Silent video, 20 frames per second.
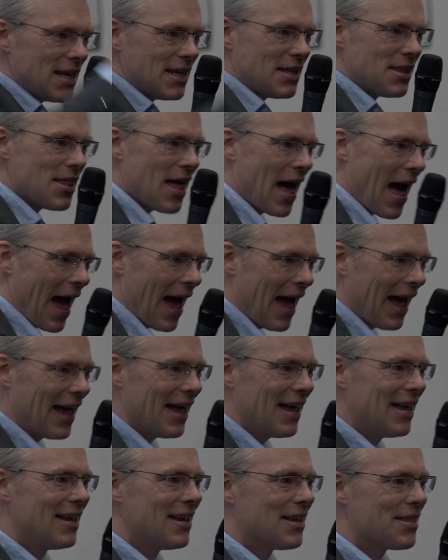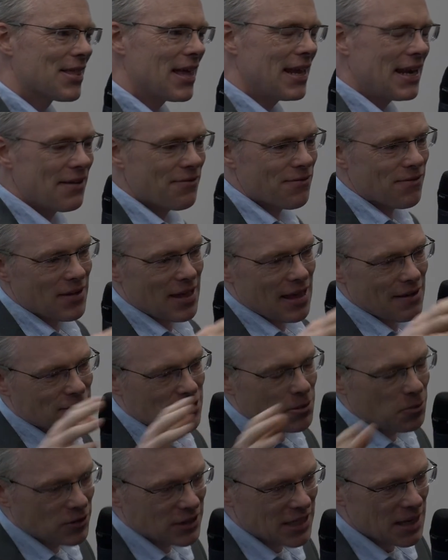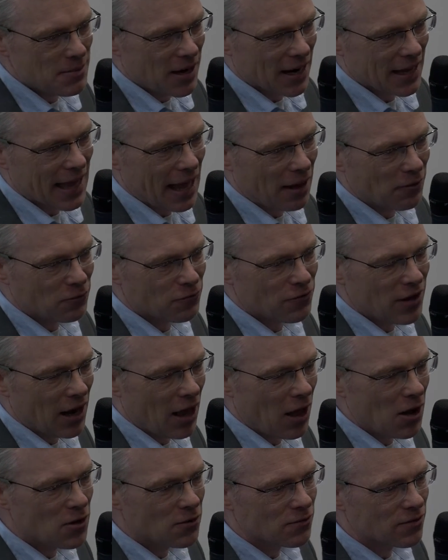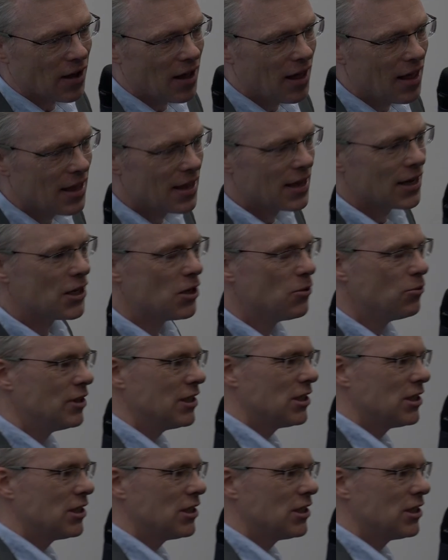did that, then if someone's email account fell over, you